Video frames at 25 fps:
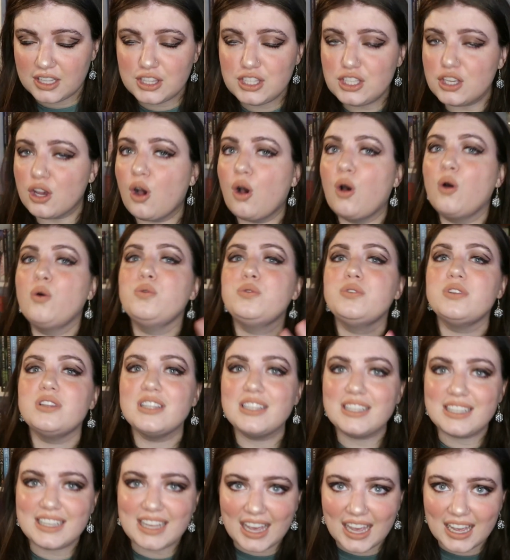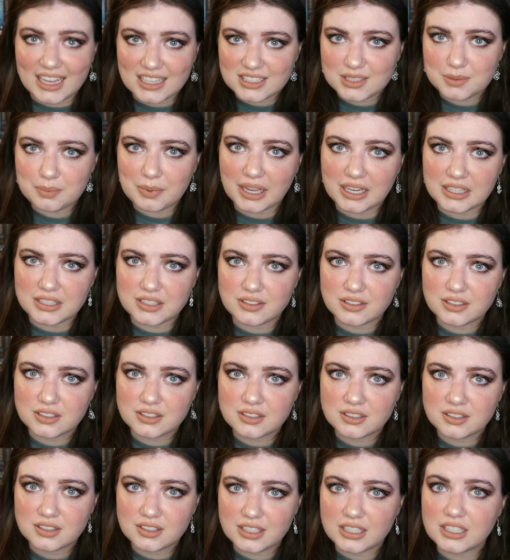The only aspect
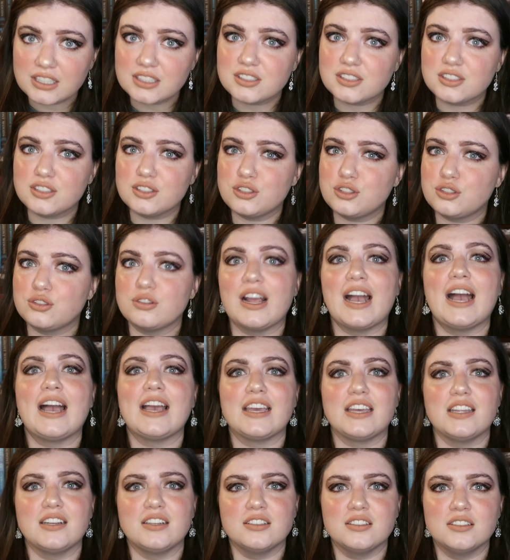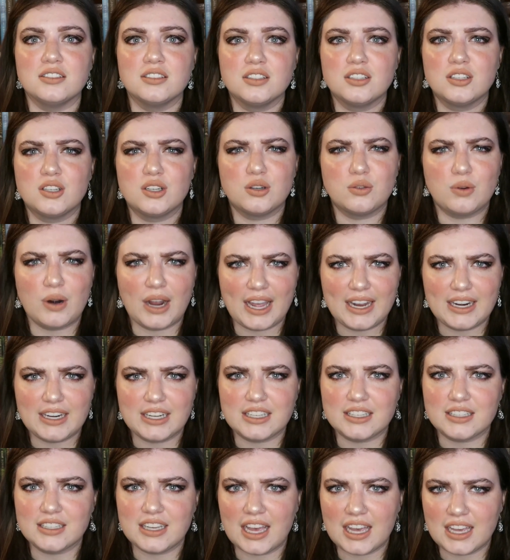is the dragon
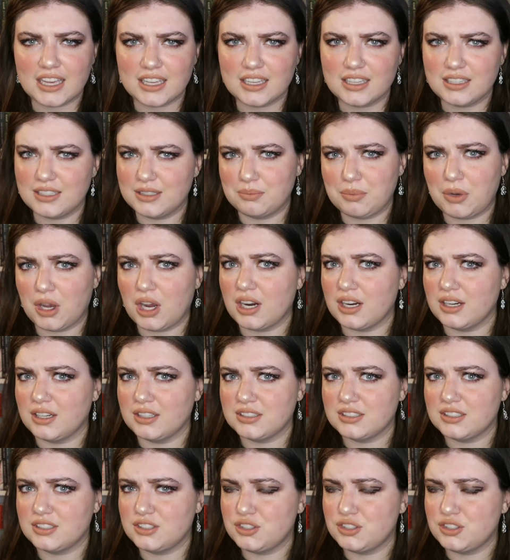riding part.